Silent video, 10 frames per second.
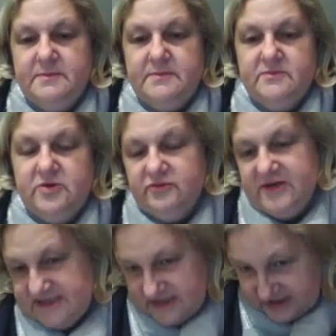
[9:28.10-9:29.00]
grid
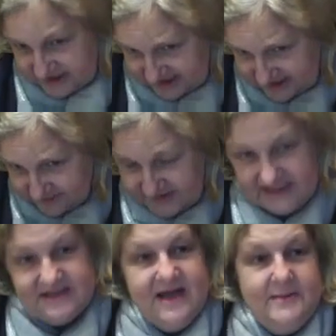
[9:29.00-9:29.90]
that slipped
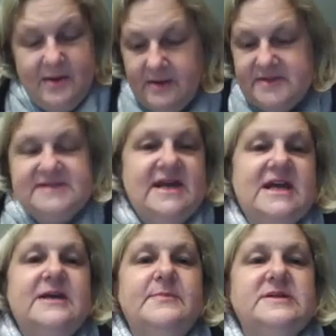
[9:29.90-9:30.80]
in there by
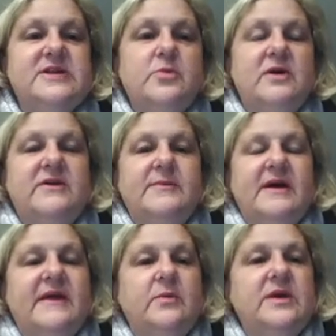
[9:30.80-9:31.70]
mistake, but don't worry about
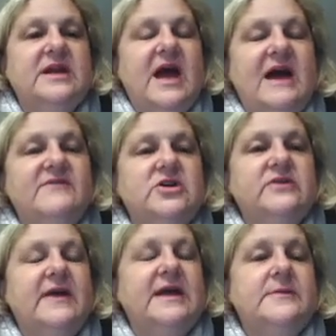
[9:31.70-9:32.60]
that. We're going to have a look at
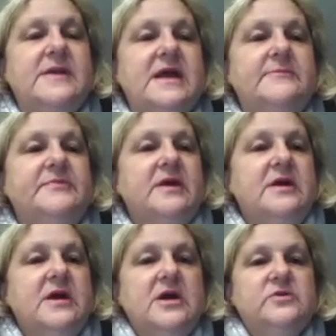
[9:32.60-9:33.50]
that in a minute.
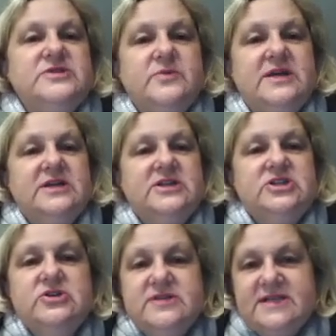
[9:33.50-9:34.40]
So we're going to
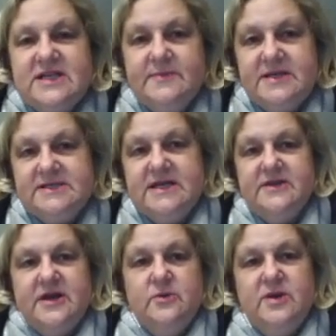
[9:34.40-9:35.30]
do this little bit
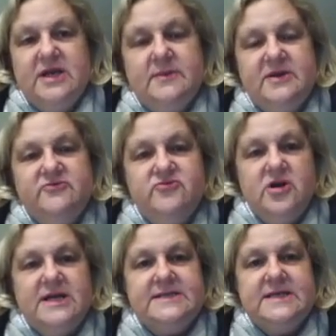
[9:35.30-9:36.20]
together. We're going to be
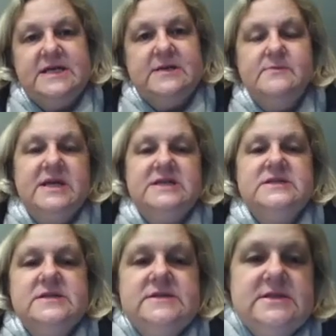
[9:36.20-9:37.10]
writing in
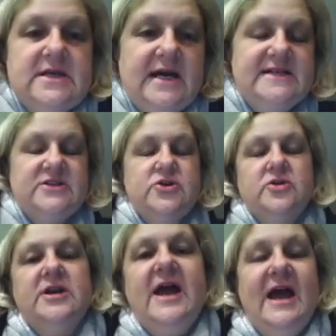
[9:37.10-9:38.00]
metres today, so you're
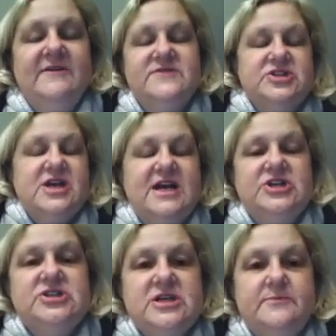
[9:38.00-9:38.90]
going to have to change
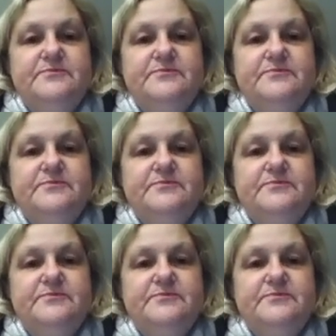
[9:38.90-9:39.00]
some